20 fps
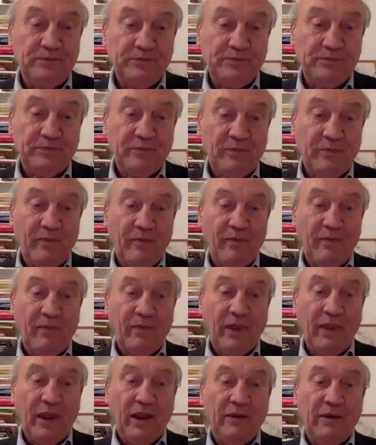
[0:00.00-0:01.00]

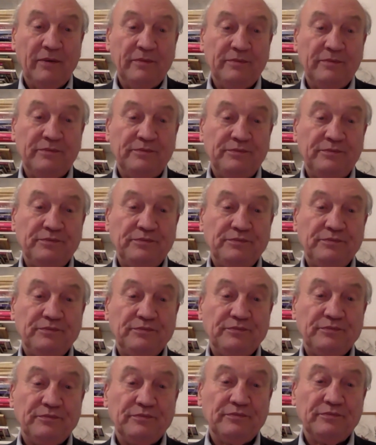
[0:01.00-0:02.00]

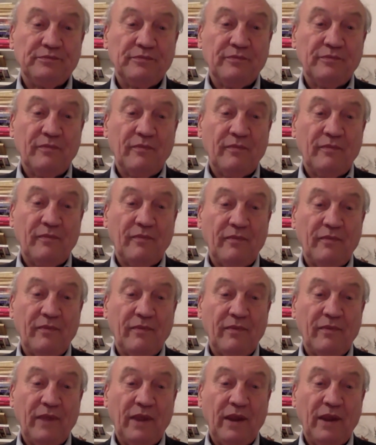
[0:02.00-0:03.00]

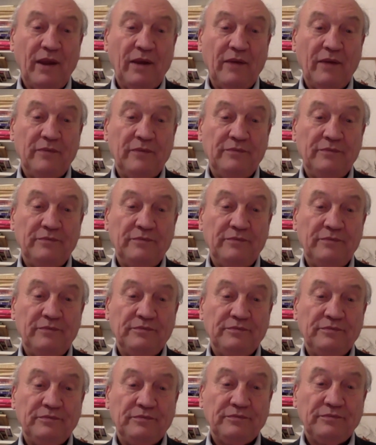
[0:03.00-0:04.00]

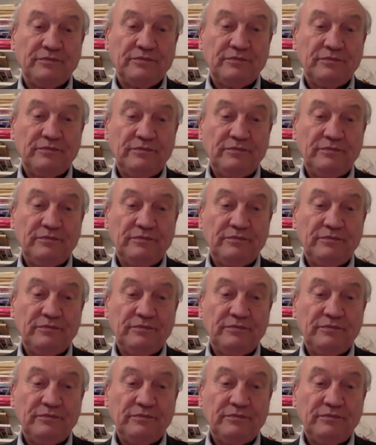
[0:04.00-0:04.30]
(silence)